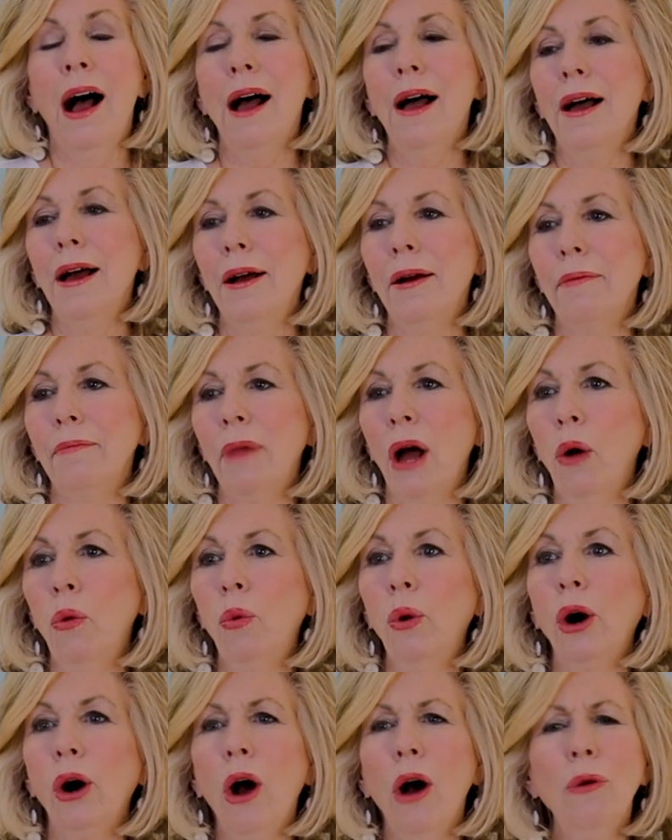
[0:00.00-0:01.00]

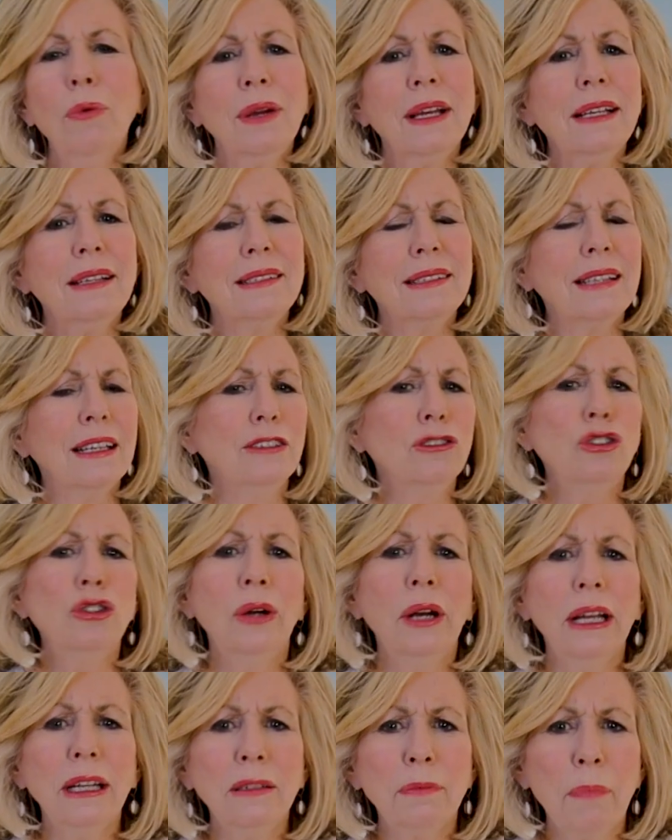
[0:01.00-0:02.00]
were always
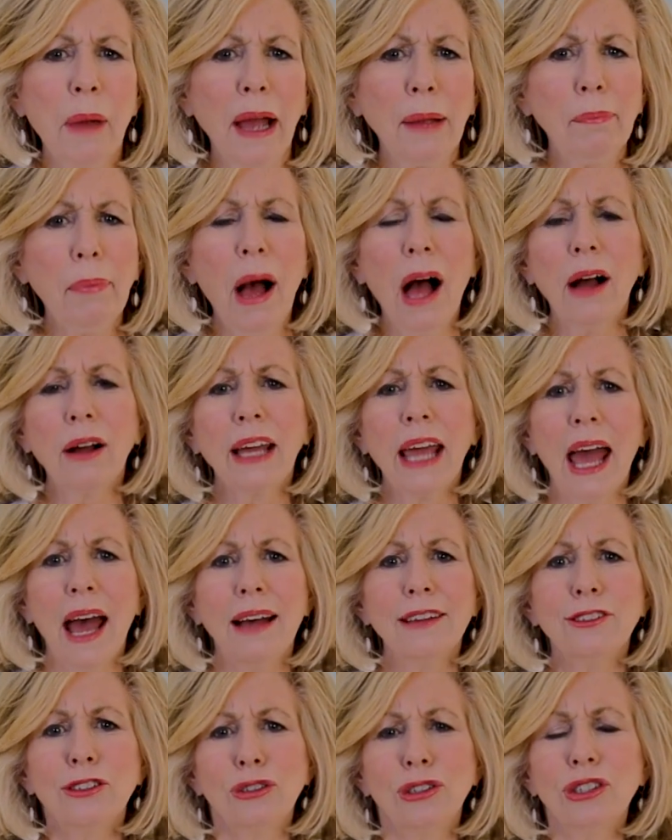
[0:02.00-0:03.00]
intrigued by
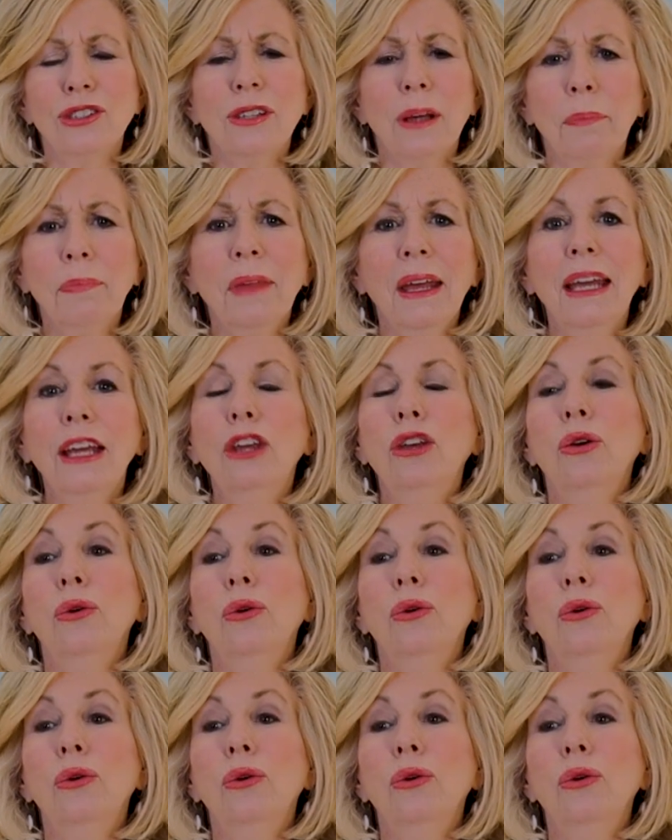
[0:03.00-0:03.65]
podcasts or something.